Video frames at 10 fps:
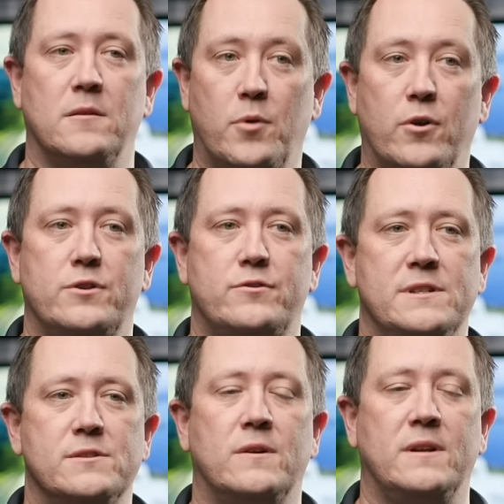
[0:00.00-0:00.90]

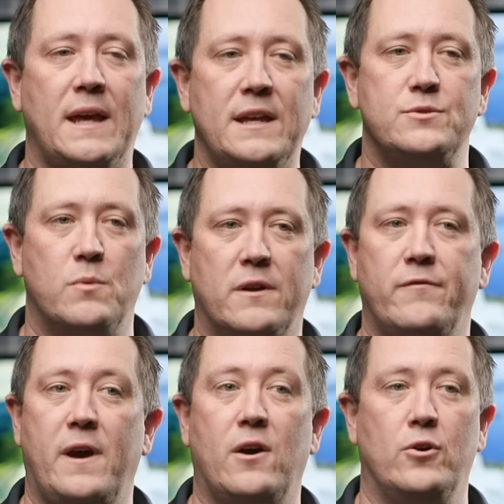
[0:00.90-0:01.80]
laboratories on each one
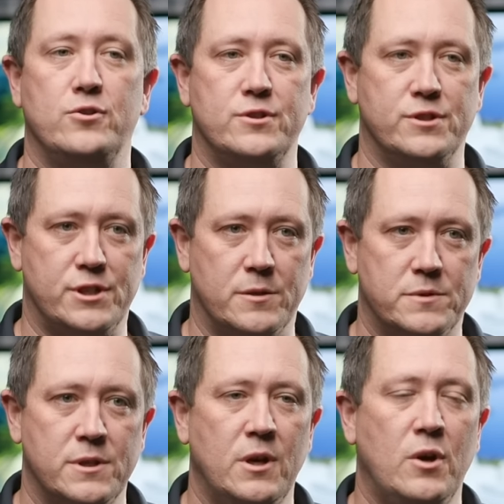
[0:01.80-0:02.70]
of our ocean
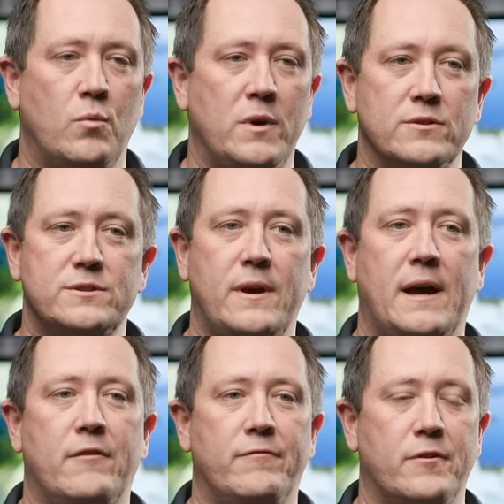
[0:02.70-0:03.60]
ships. We also
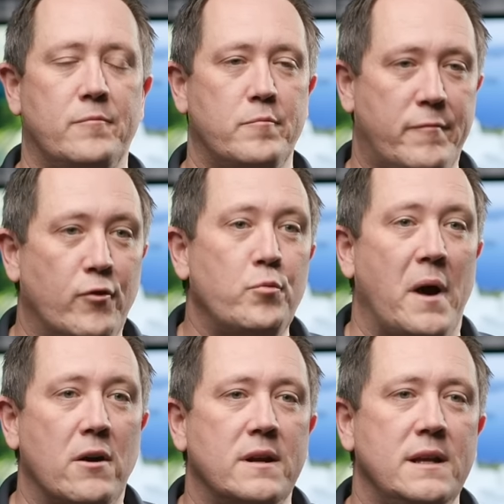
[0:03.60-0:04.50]
have full
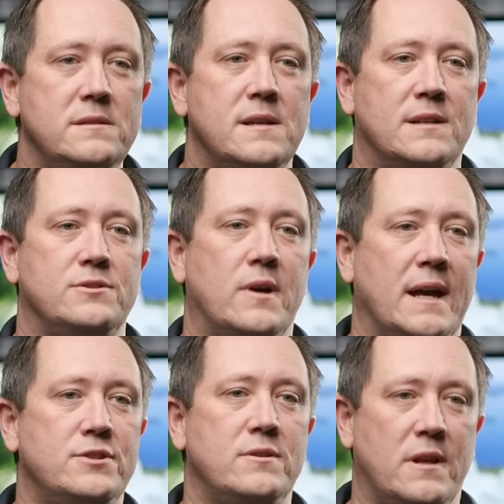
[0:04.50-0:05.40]
balconies as your
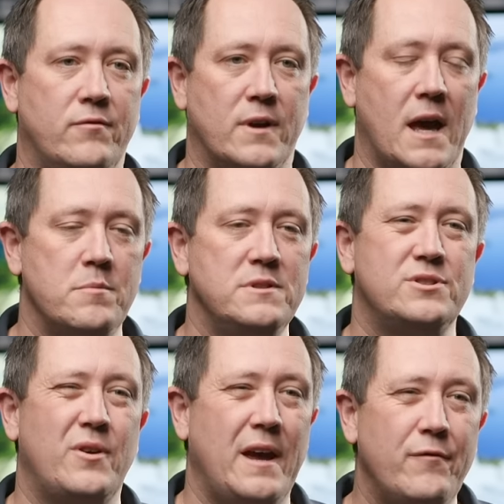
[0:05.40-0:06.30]
entry-level cabin,
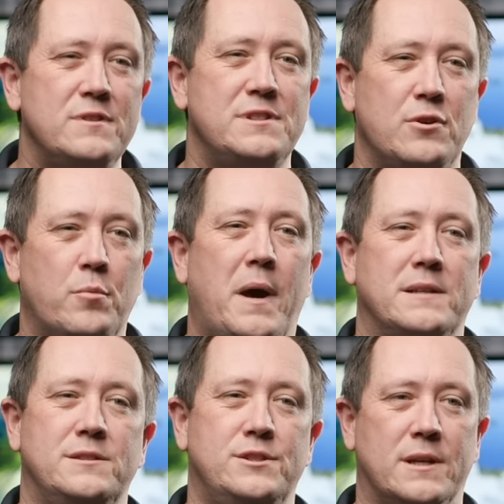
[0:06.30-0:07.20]
so every single
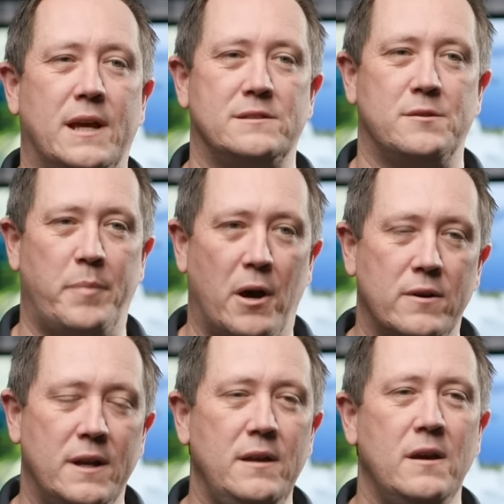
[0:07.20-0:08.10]
passenger gets a
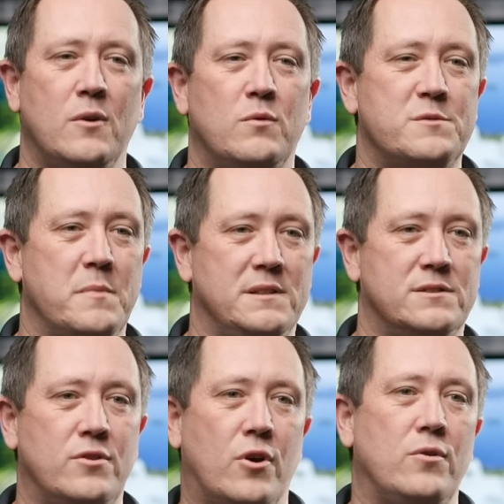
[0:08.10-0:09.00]
balcony, which
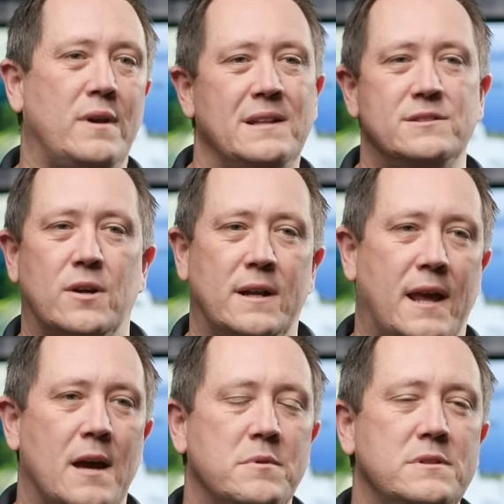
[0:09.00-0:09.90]
means no inside
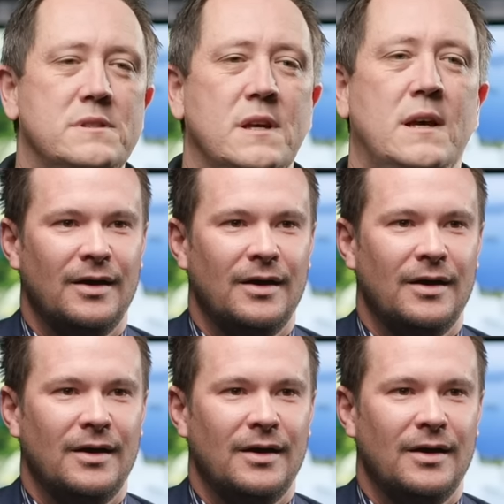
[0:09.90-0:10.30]
cabins.